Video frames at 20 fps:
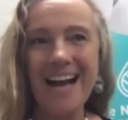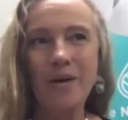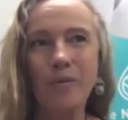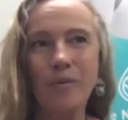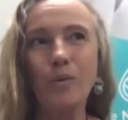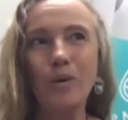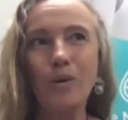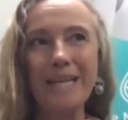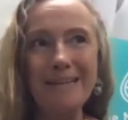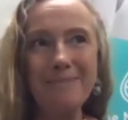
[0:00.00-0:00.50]

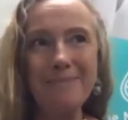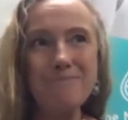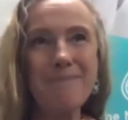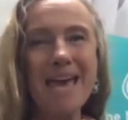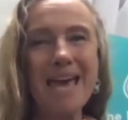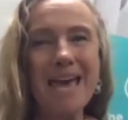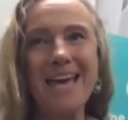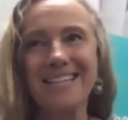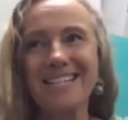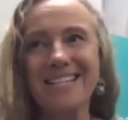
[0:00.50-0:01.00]
We
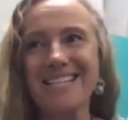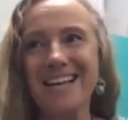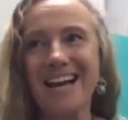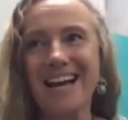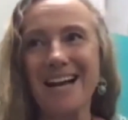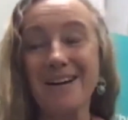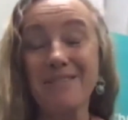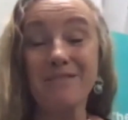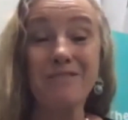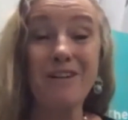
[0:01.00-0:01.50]
met
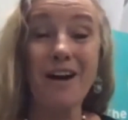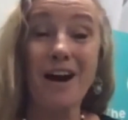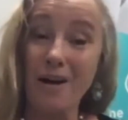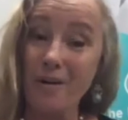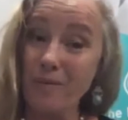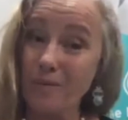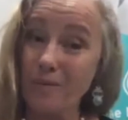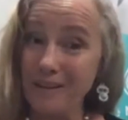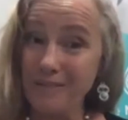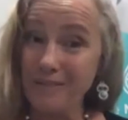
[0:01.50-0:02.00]

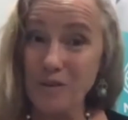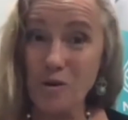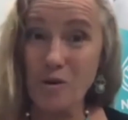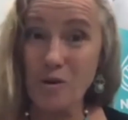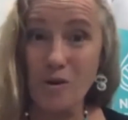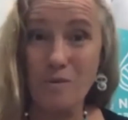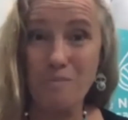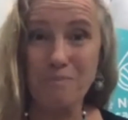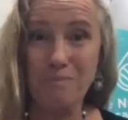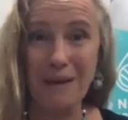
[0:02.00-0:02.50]
via one of
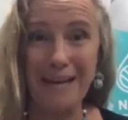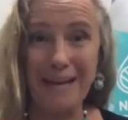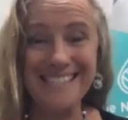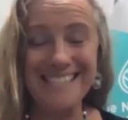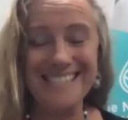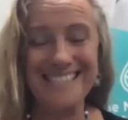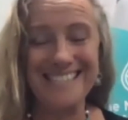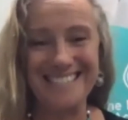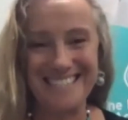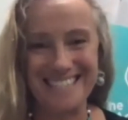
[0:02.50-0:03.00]
your
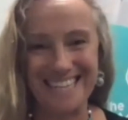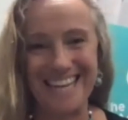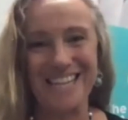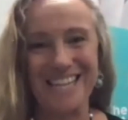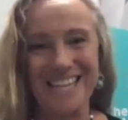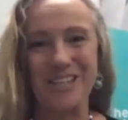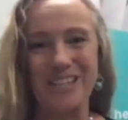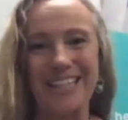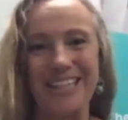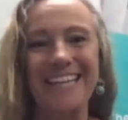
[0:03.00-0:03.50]
patients,
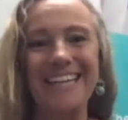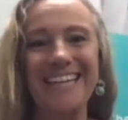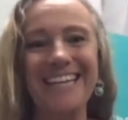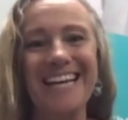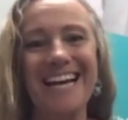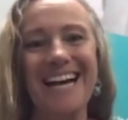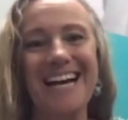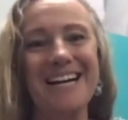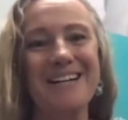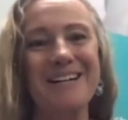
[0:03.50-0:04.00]

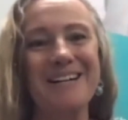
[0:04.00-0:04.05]
actually,